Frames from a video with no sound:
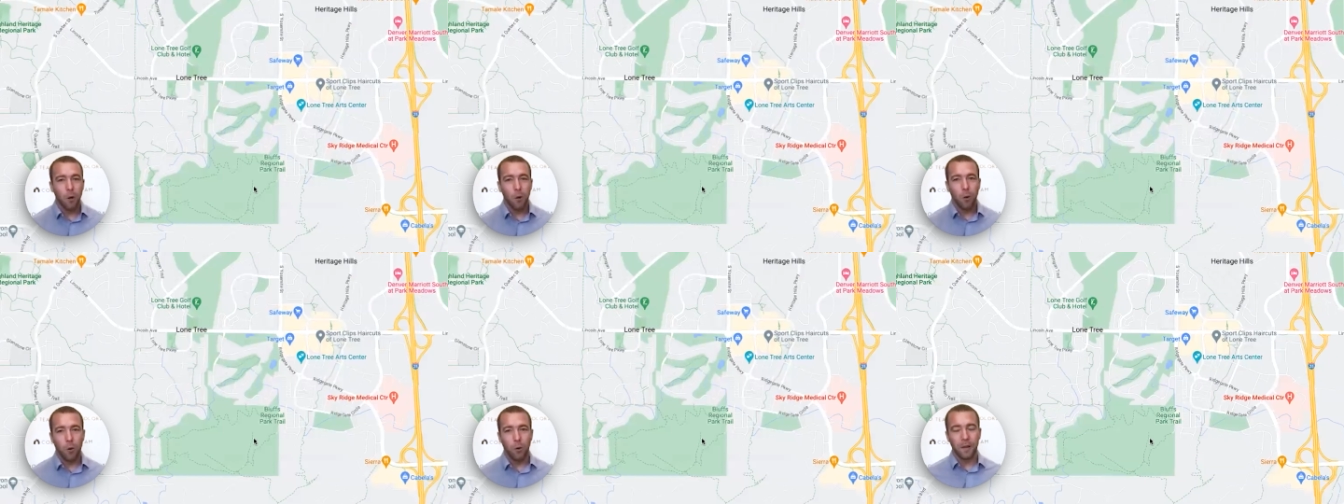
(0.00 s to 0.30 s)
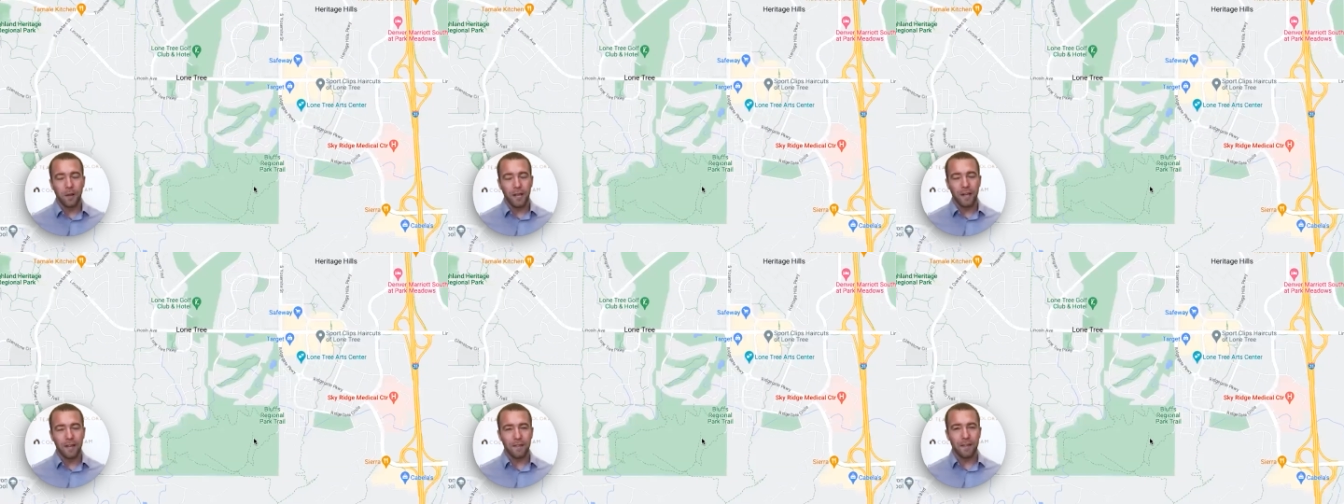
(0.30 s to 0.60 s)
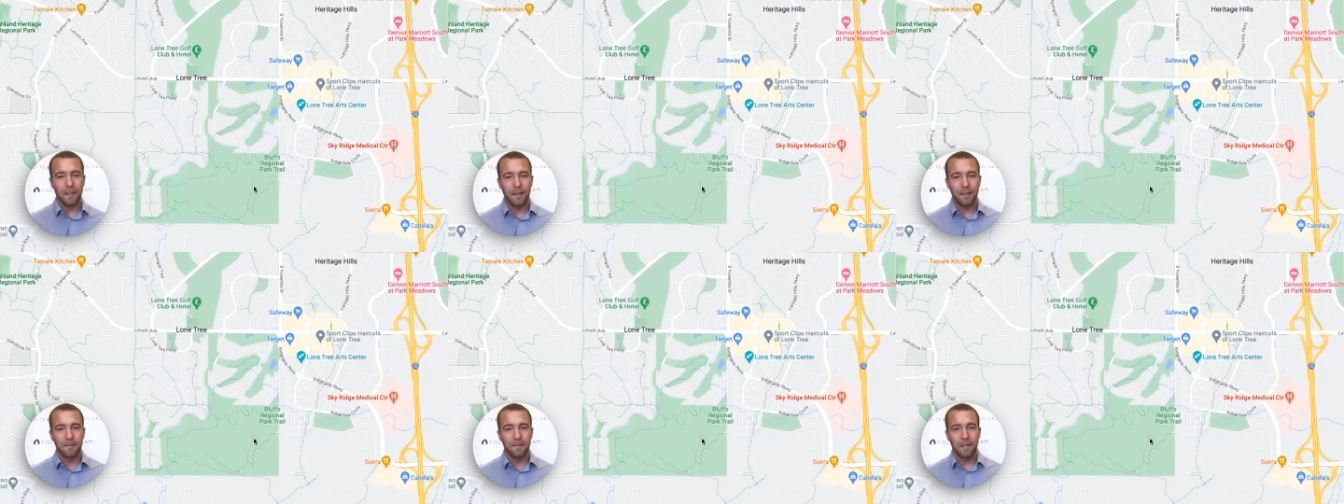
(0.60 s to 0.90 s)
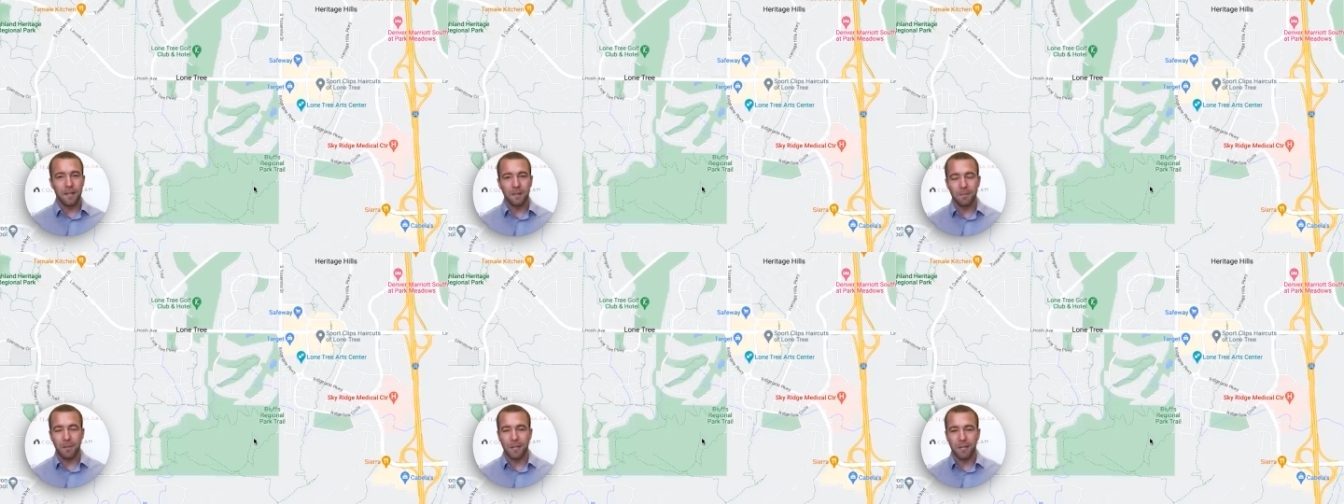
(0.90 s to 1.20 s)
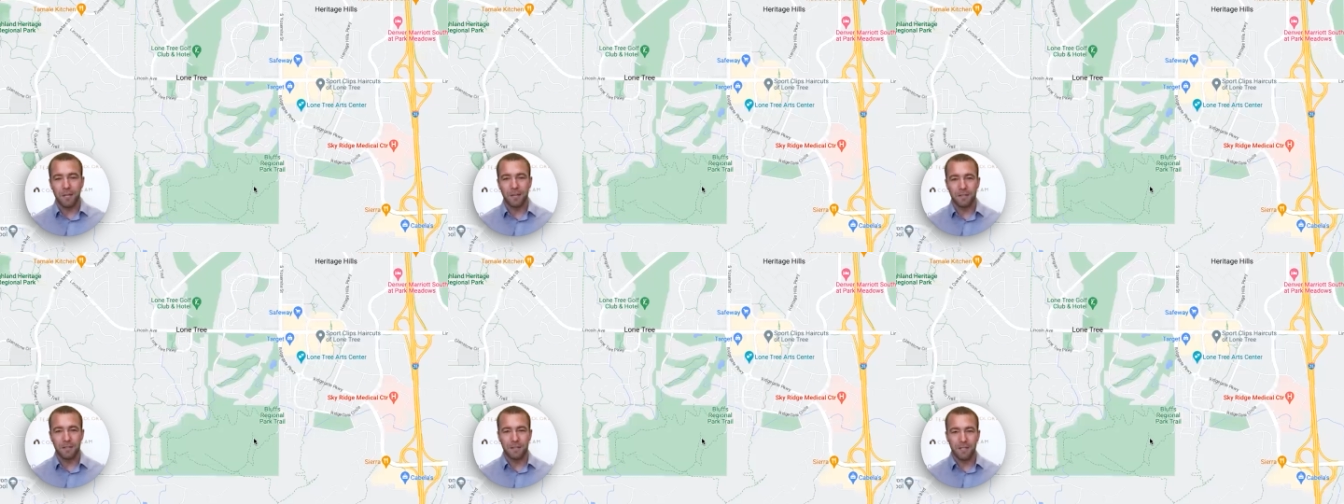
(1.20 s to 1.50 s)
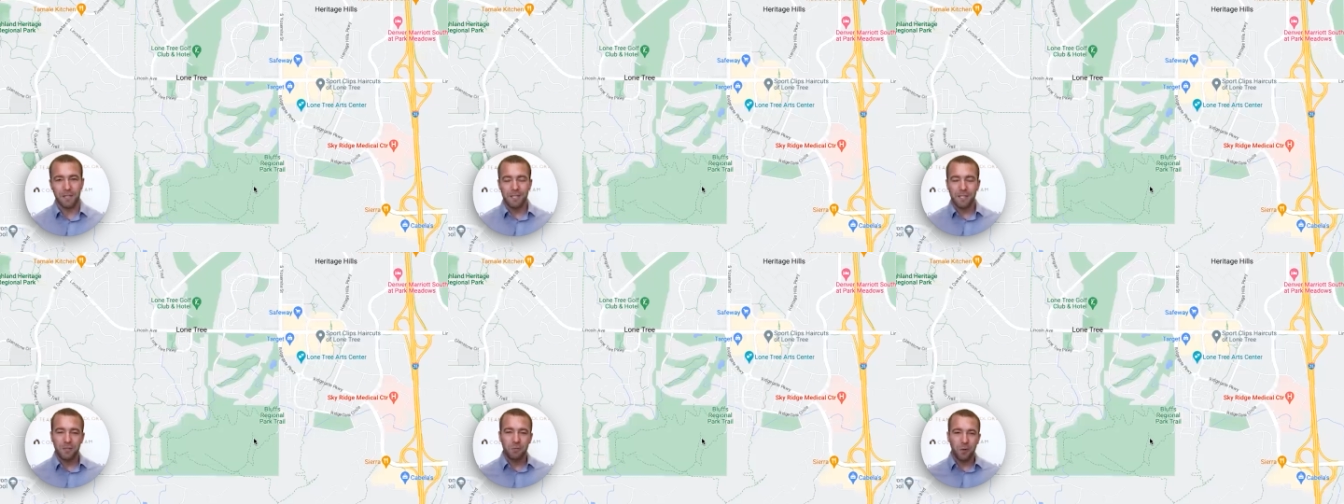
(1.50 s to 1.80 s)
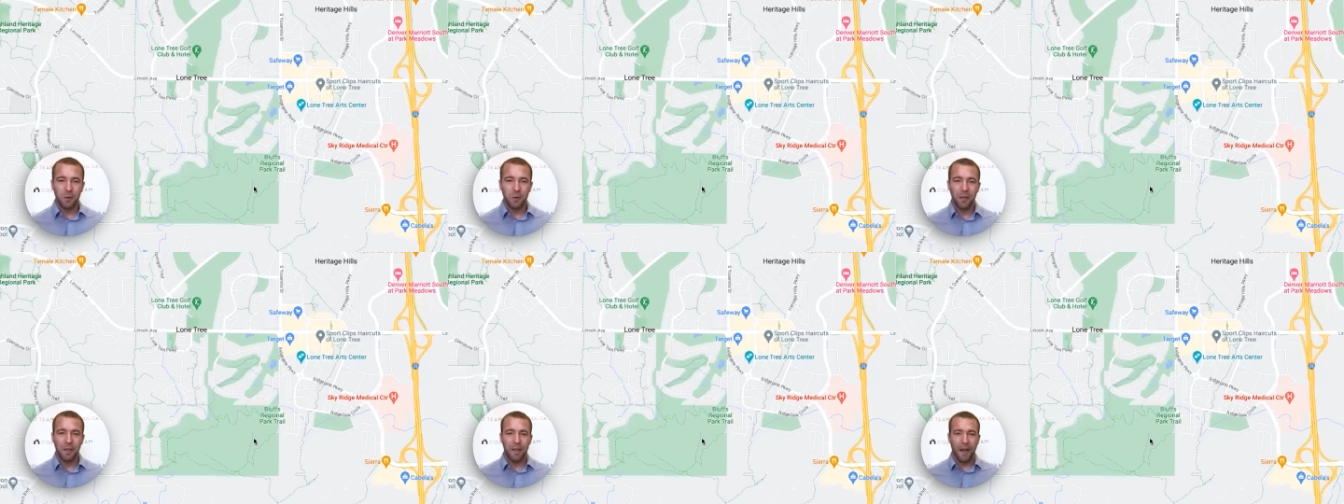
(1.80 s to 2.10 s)
or late in the evening because this is
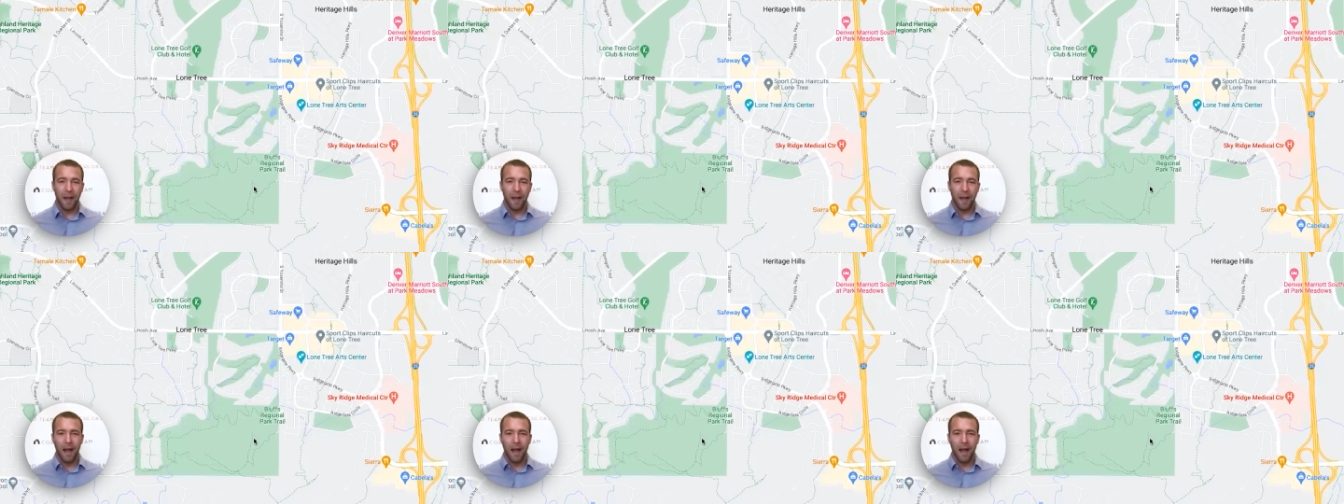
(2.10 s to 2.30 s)
really the